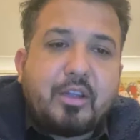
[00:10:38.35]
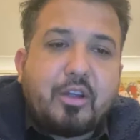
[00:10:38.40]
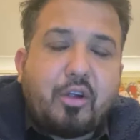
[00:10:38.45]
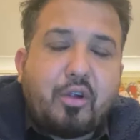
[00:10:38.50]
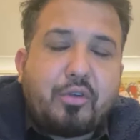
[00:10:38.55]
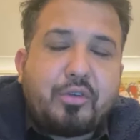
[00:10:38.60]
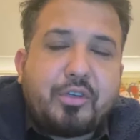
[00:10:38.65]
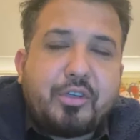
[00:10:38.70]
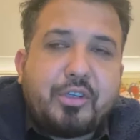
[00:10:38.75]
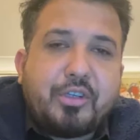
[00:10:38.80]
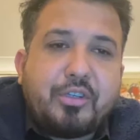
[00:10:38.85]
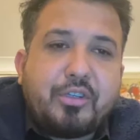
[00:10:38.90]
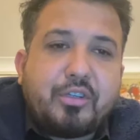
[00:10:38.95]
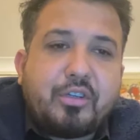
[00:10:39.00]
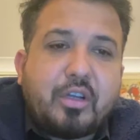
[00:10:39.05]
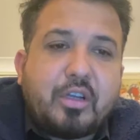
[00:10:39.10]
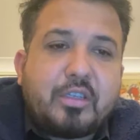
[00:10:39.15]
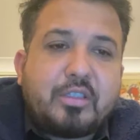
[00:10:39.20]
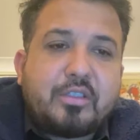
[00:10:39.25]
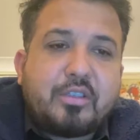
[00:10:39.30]
ordered
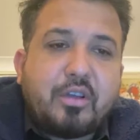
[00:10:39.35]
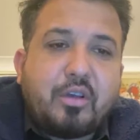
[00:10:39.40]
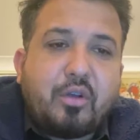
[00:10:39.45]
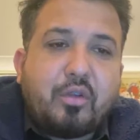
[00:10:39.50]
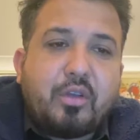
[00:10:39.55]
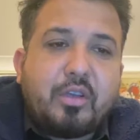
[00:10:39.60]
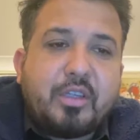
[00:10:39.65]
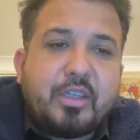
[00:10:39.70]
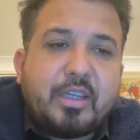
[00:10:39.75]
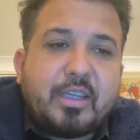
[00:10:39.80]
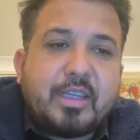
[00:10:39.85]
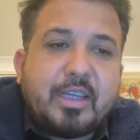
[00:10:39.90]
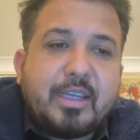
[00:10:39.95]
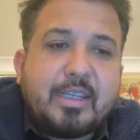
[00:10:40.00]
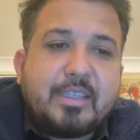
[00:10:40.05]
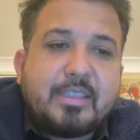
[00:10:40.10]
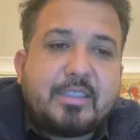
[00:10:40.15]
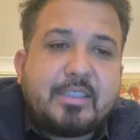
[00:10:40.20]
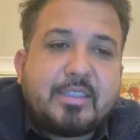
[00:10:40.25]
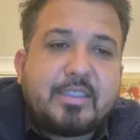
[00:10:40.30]
not only
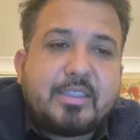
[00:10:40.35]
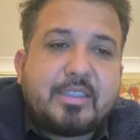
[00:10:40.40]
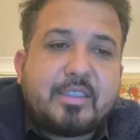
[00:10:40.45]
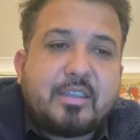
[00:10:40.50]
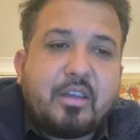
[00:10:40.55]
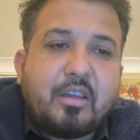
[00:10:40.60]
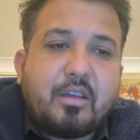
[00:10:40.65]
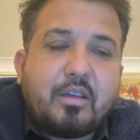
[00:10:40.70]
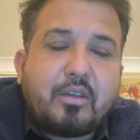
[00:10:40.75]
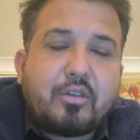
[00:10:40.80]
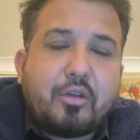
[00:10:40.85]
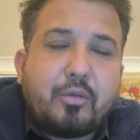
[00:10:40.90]
against the